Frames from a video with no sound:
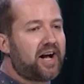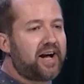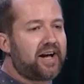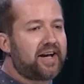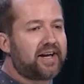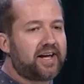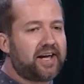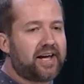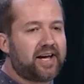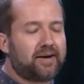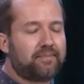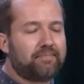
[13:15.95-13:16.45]
I
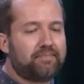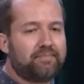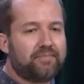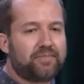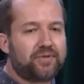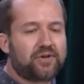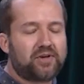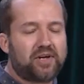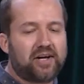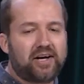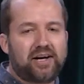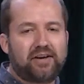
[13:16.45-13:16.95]
am.
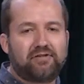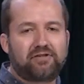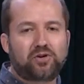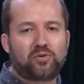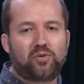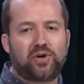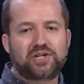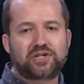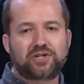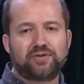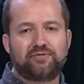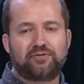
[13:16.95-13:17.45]
So I have a
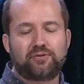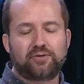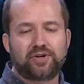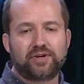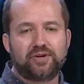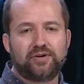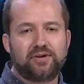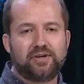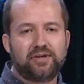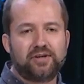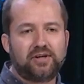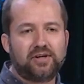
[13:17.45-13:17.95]
question for you.
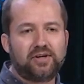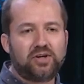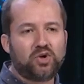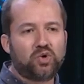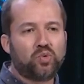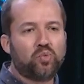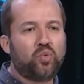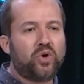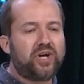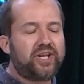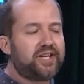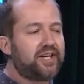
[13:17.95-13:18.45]

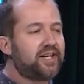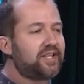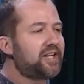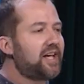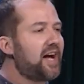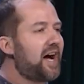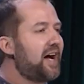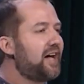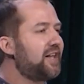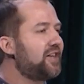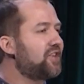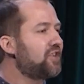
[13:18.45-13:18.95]
When did
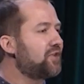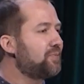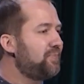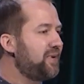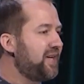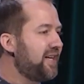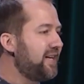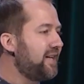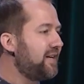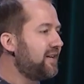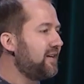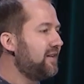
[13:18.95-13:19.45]
God
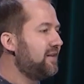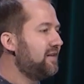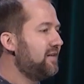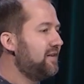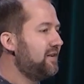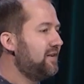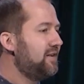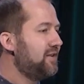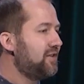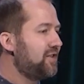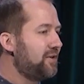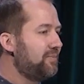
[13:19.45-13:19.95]
speak
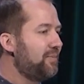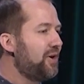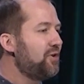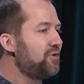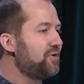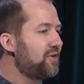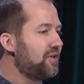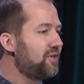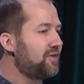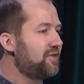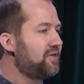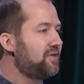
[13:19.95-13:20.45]
to
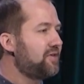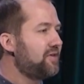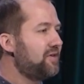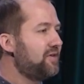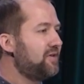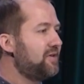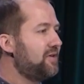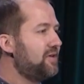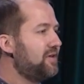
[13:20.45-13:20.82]
Moses?